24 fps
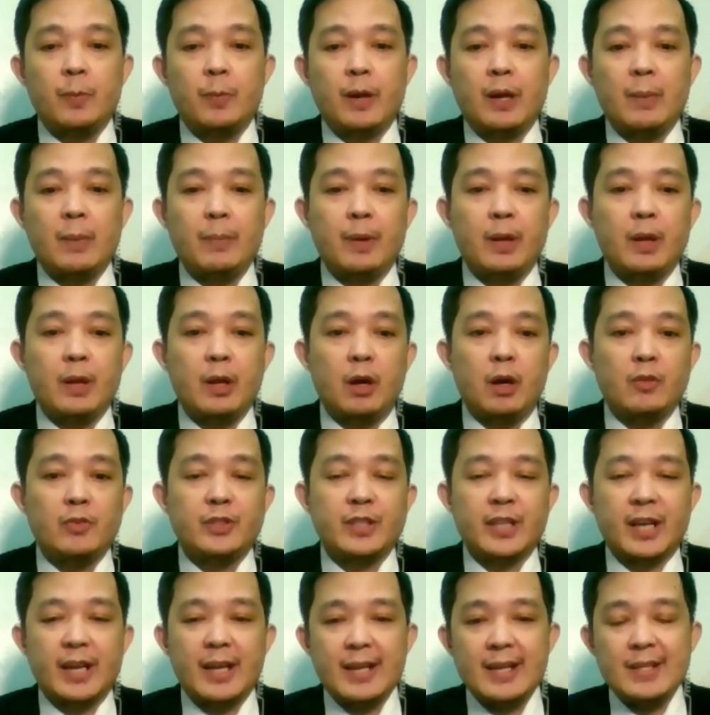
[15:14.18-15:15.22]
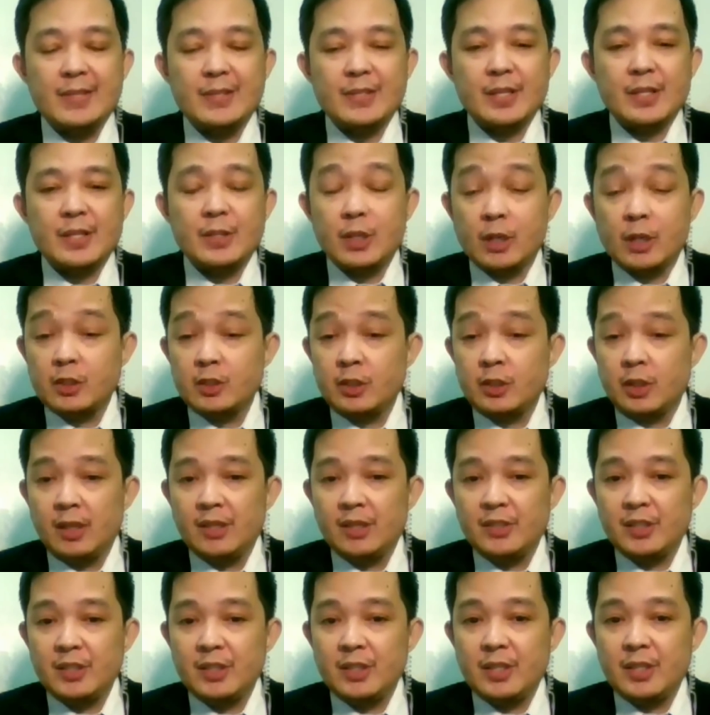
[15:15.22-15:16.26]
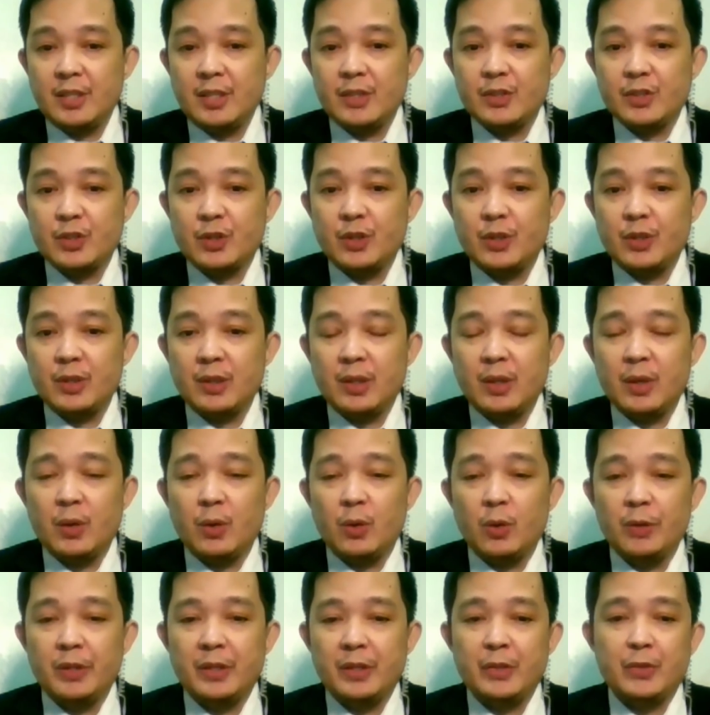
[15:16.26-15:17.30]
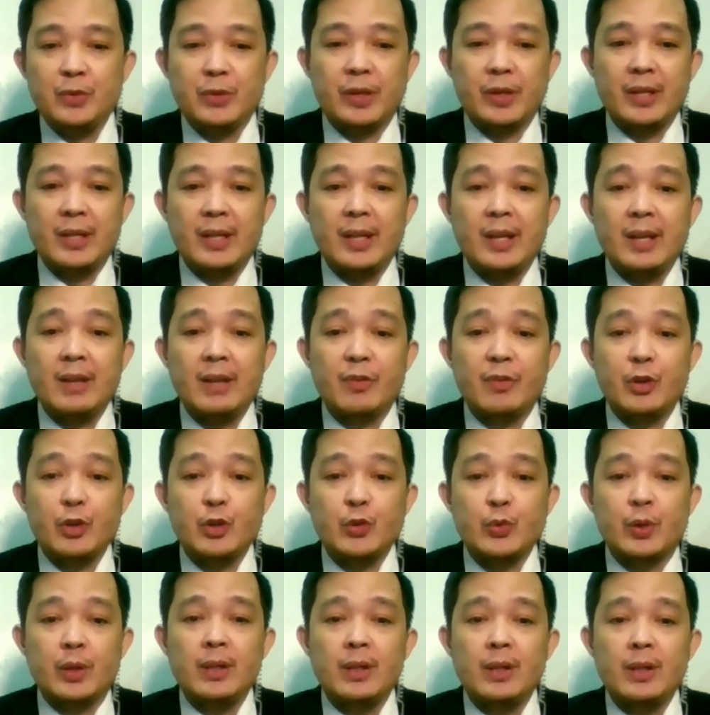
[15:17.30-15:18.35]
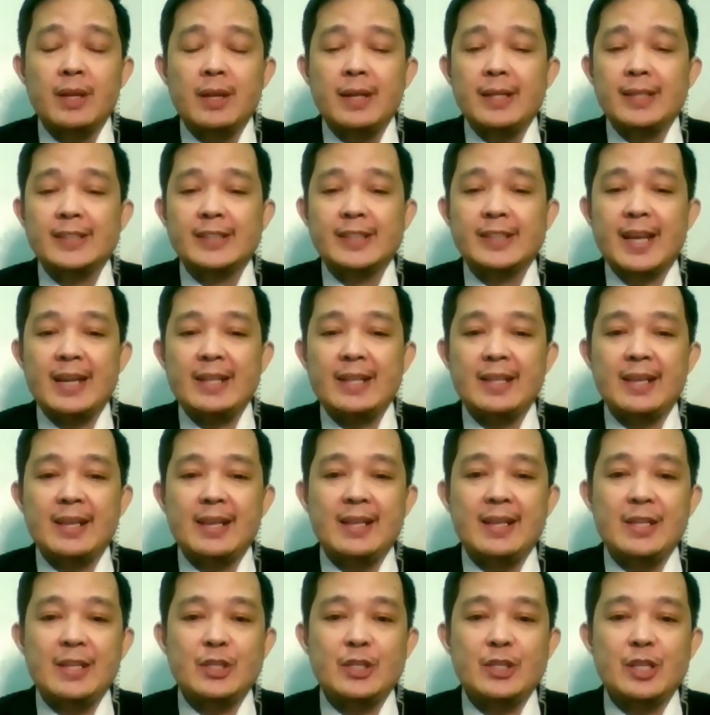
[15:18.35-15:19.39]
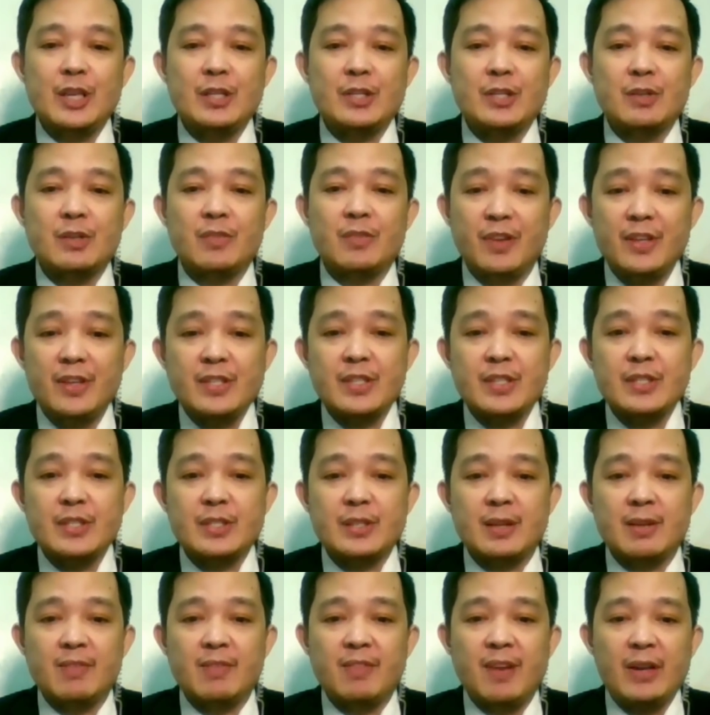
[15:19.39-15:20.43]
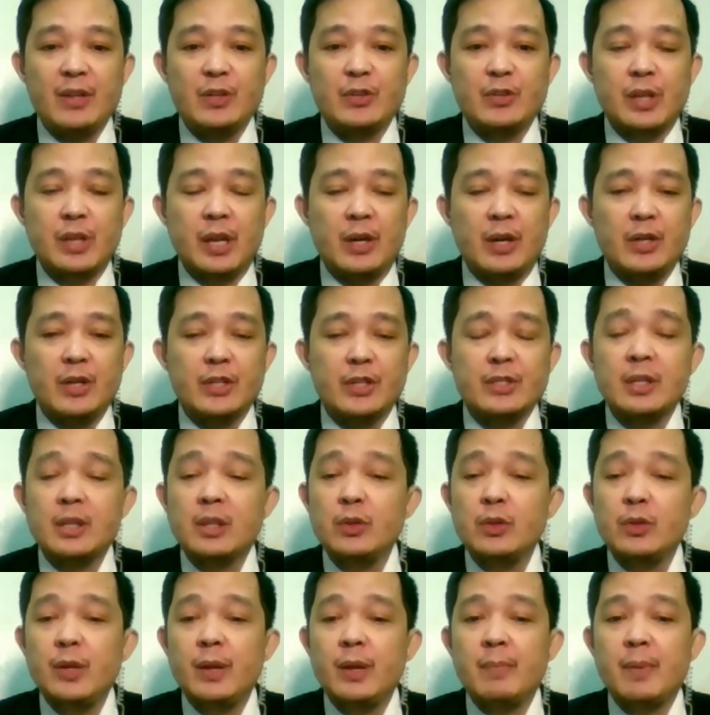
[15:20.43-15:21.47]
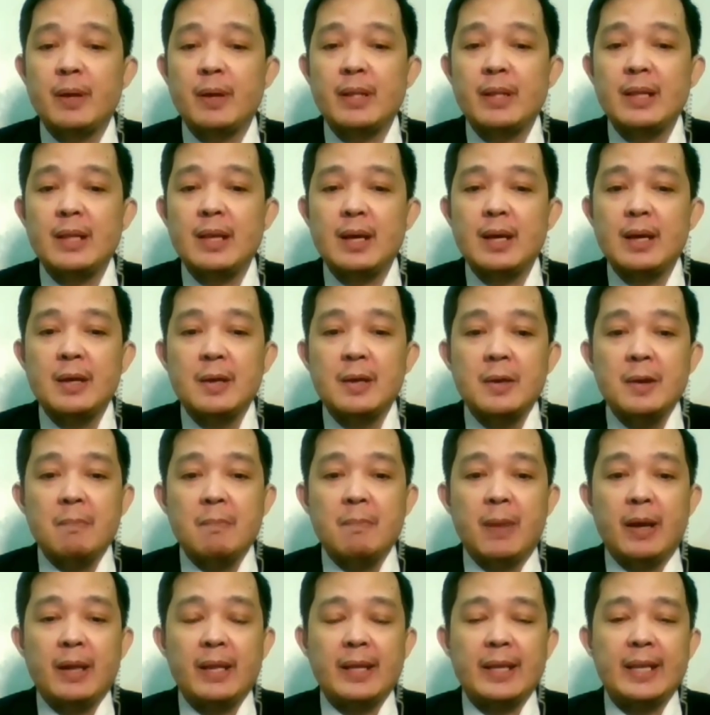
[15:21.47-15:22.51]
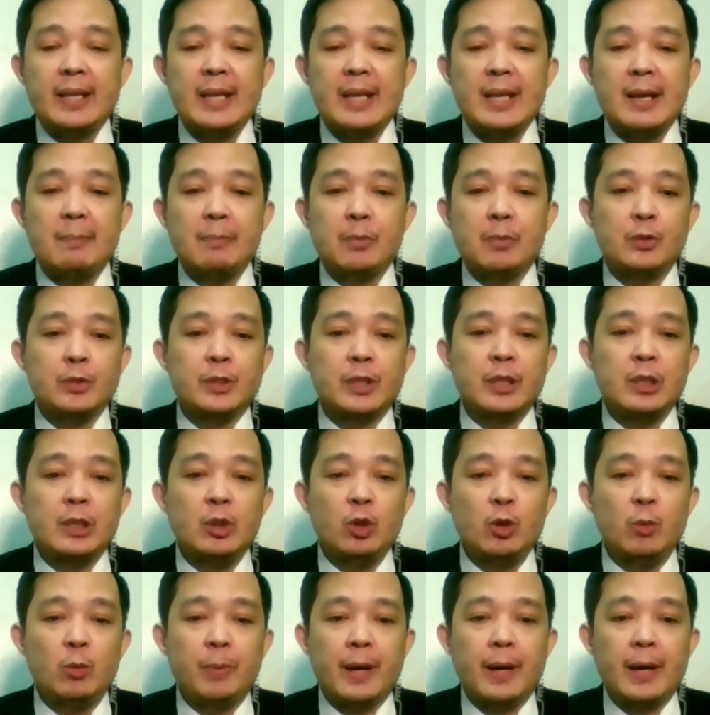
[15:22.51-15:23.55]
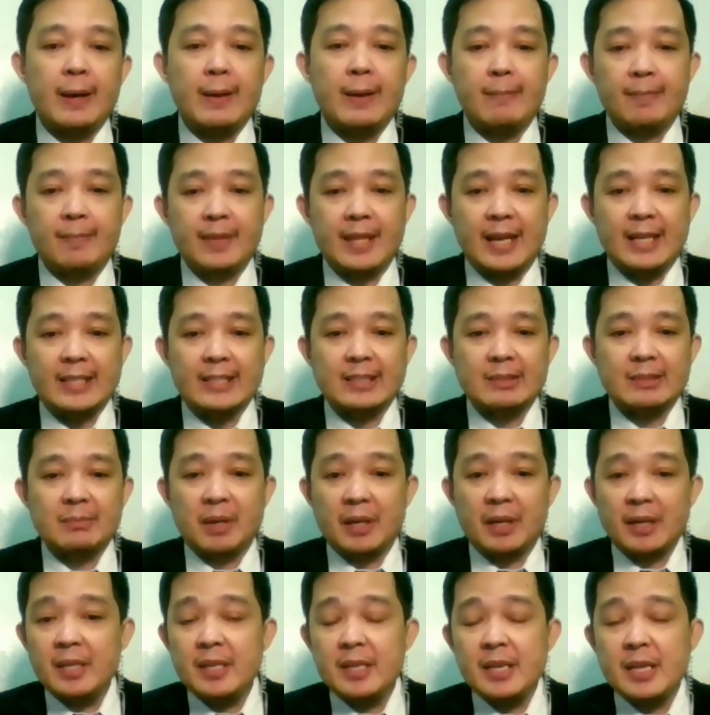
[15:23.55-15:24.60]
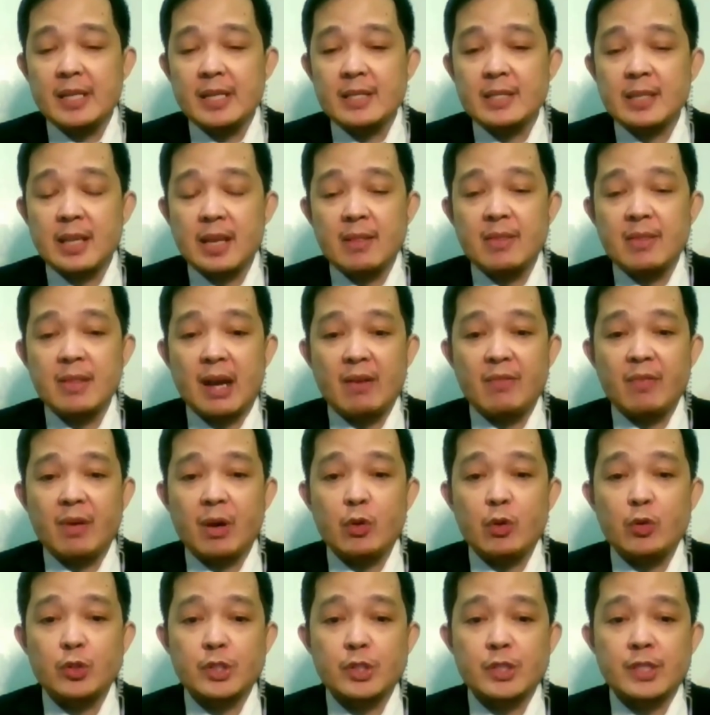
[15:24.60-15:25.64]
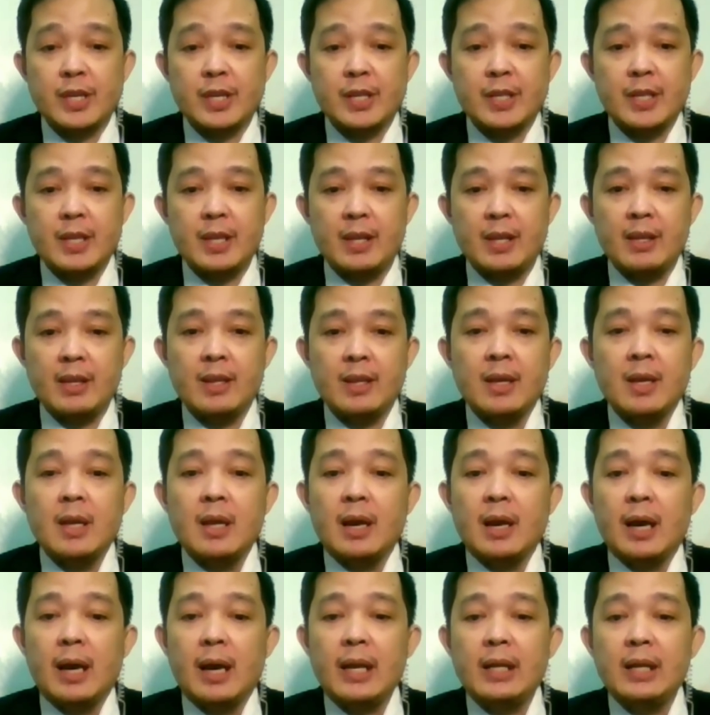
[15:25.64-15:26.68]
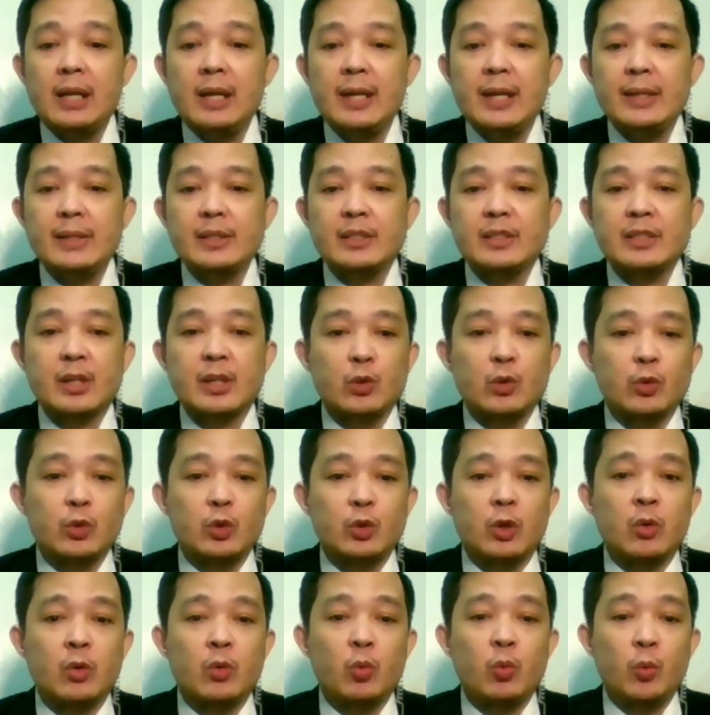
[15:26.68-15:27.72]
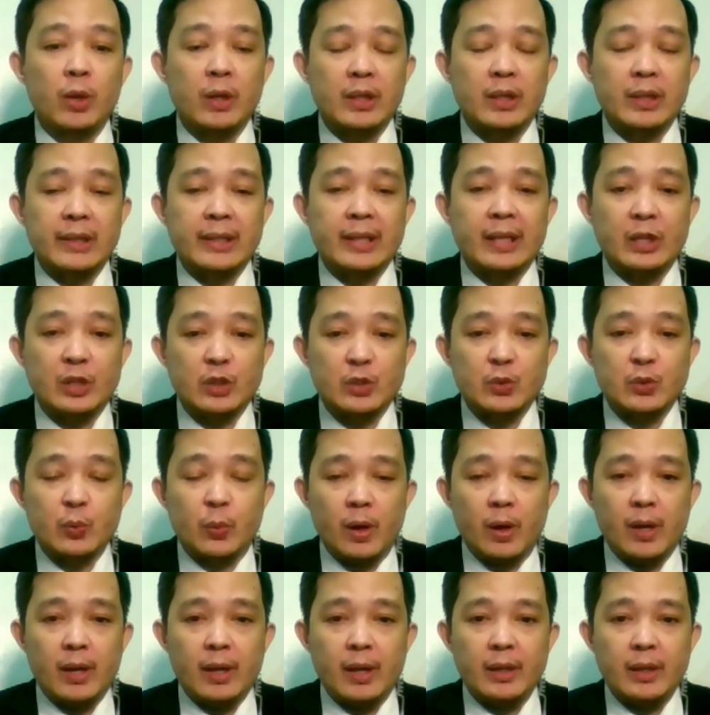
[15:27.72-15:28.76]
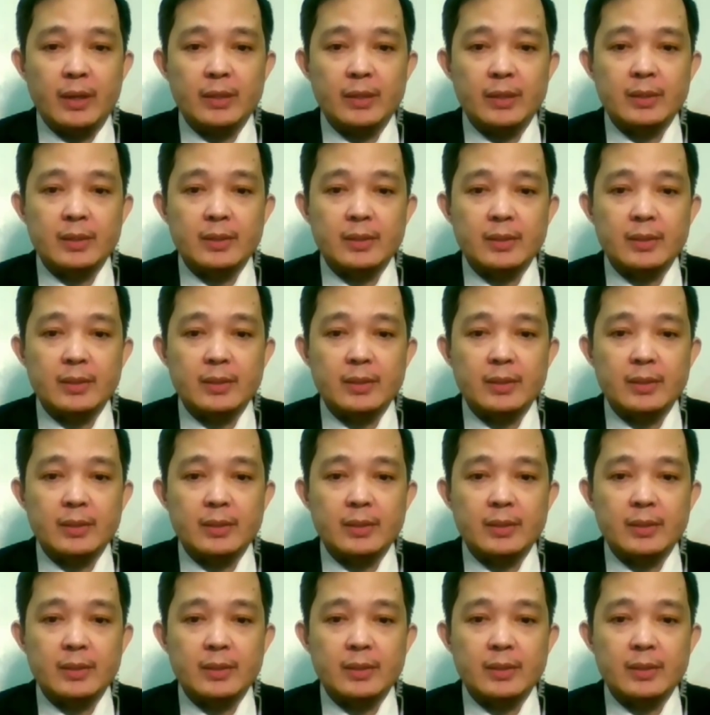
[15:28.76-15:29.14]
Department of Science and Technology is currently holding training and virtual site initiation visits in various areas, including Manila, Marikina, Muntinlupa, Dasmariñas, and Davao City. Aileen Cerudo will tell us why.